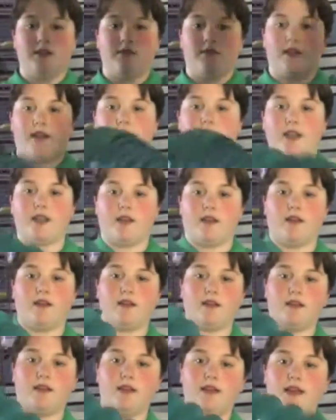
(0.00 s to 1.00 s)
right
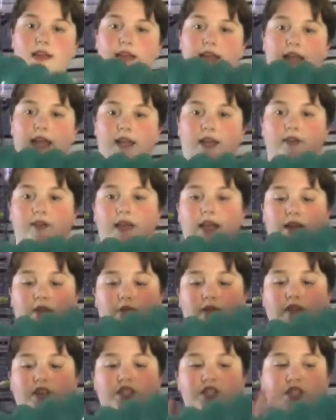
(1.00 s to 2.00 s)
here, and you get it
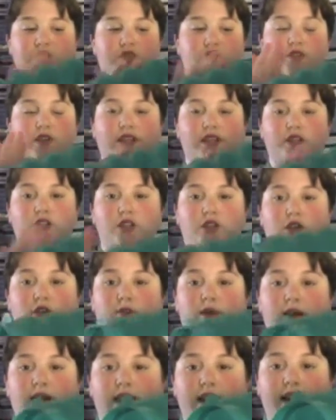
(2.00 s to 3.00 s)
with a straight
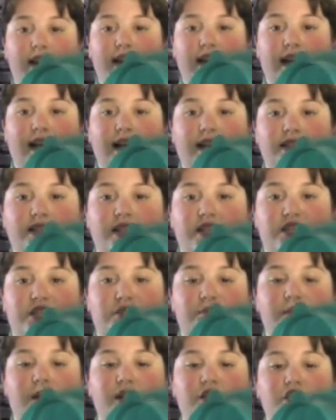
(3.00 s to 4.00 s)
tube, it has a
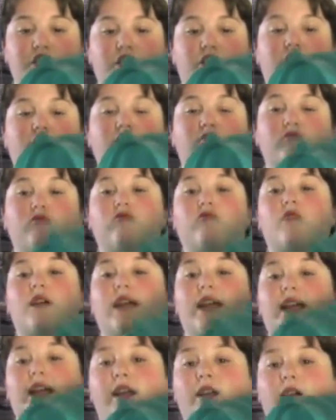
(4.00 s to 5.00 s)
special
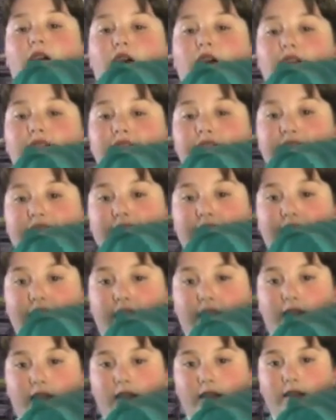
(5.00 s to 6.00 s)
ring on the
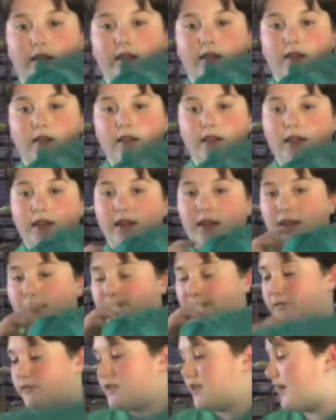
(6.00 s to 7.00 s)
end.
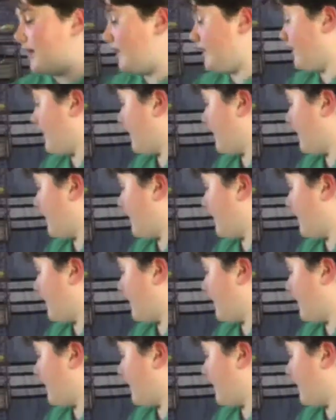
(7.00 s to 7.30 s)
If you take